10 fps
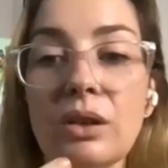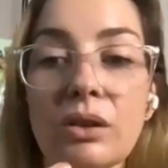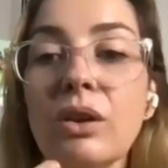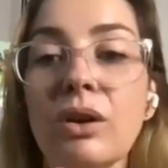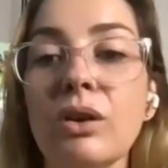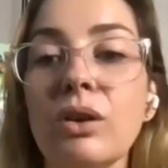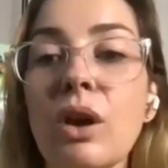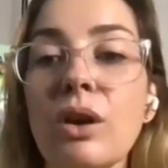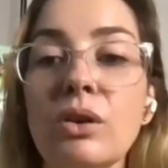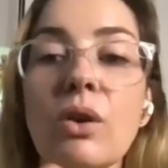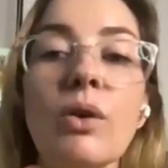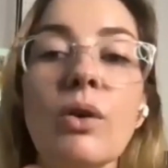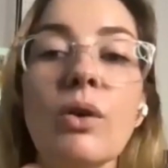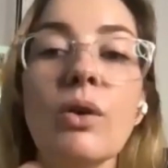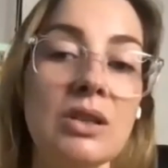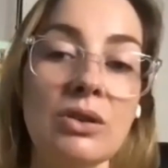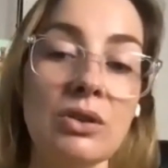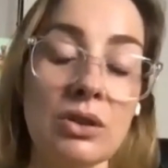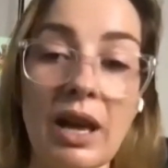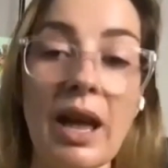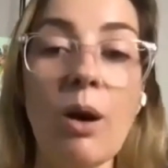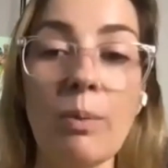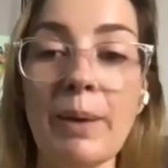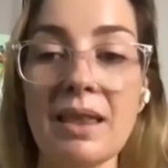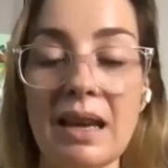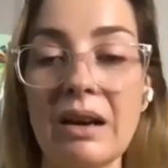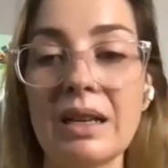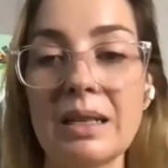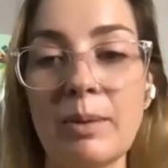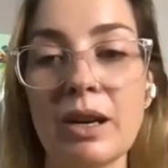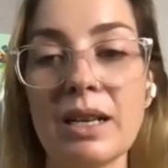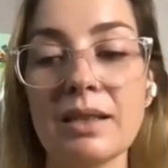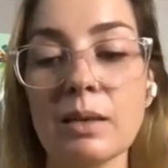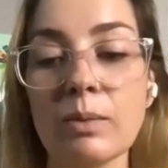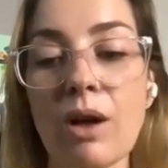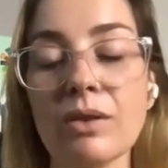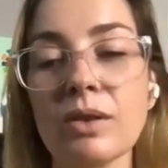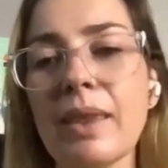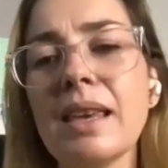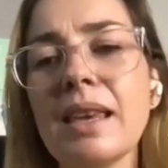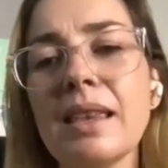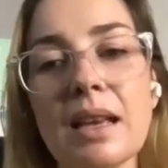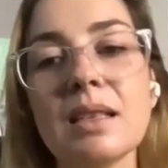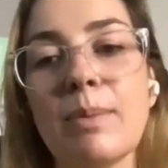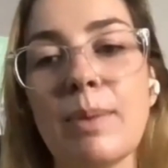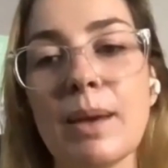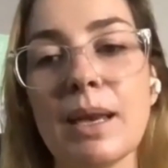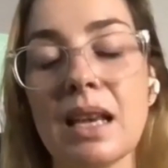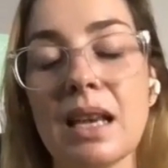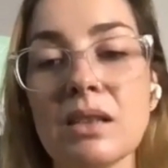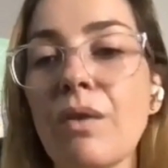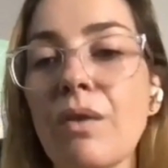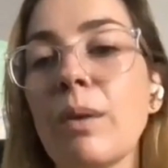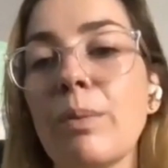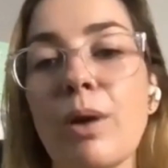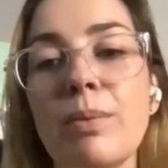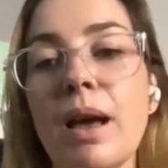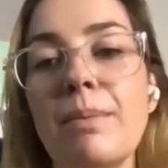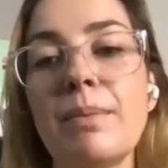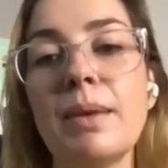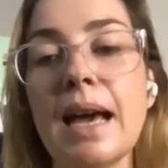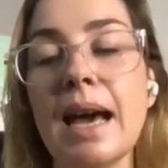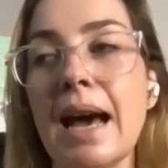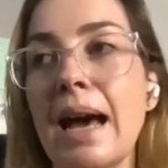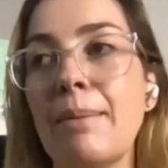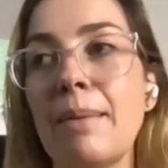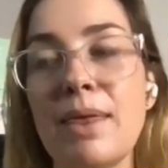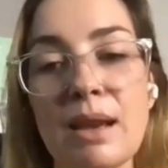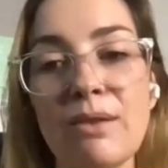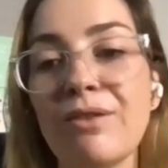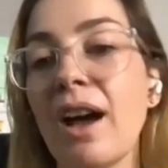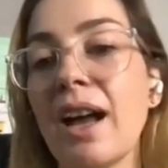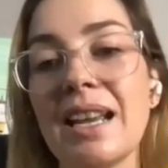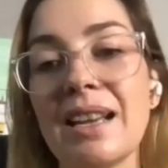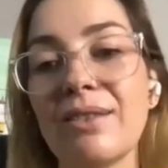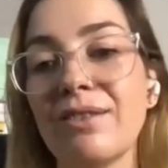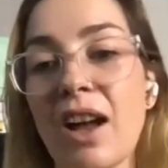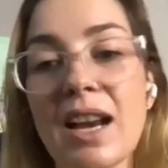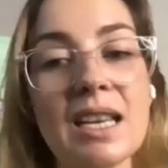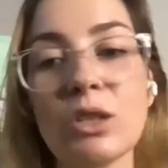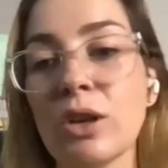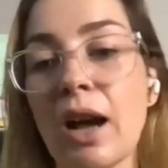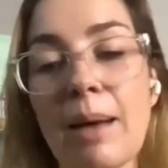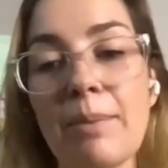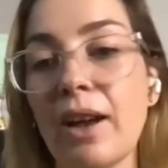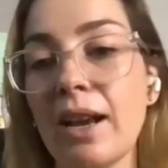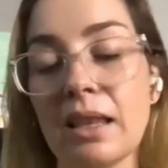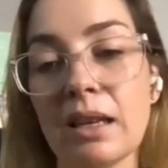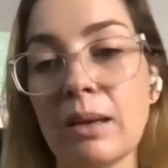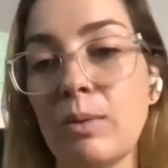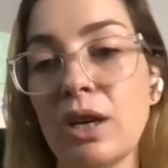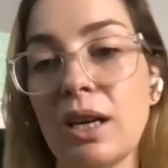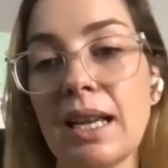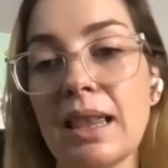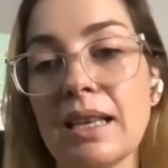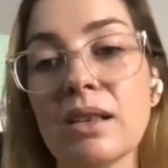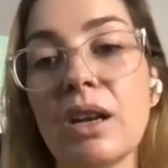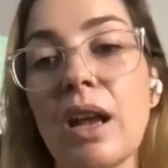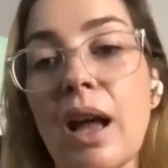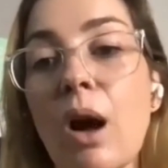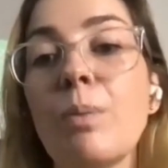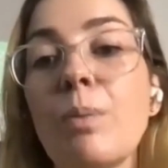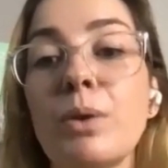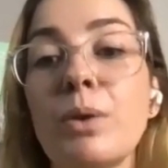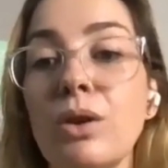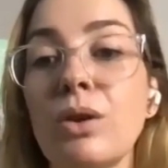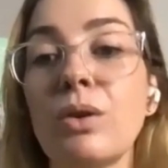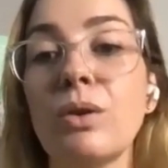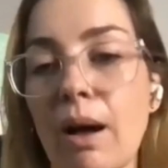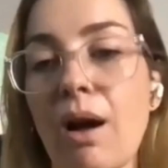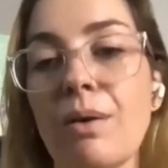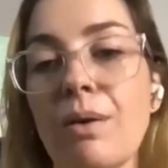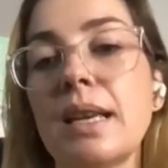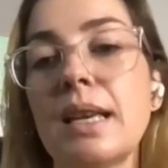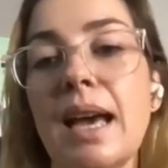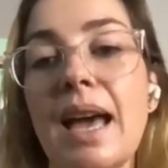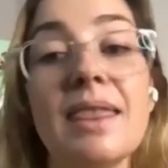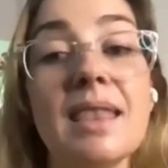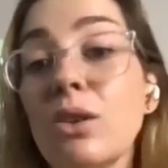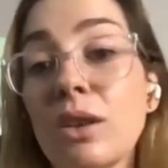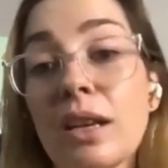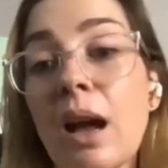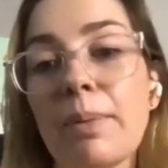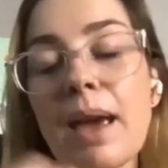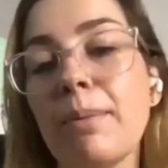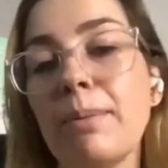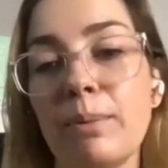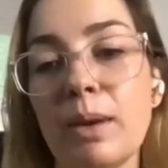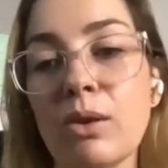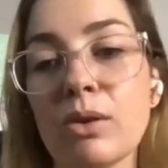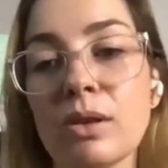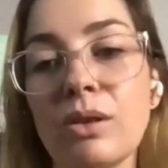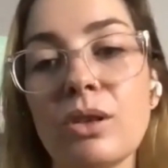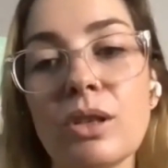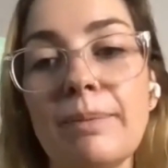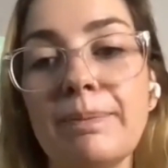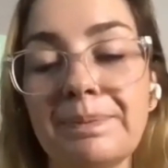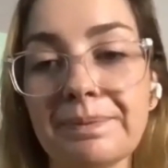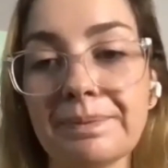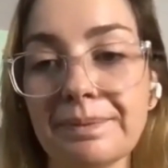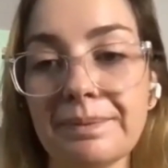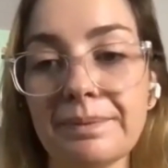you know, you're here to help better their experience as well. So I think that's the biggest thing, is solving a problem, and then finding your tribe, finding the community that's going to help you as well, and that you can help them with your solution.